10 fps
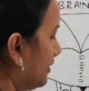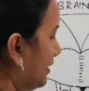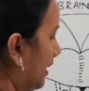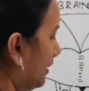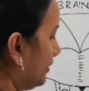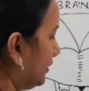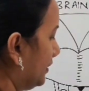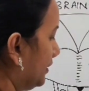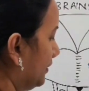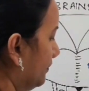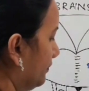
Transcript: sulcus.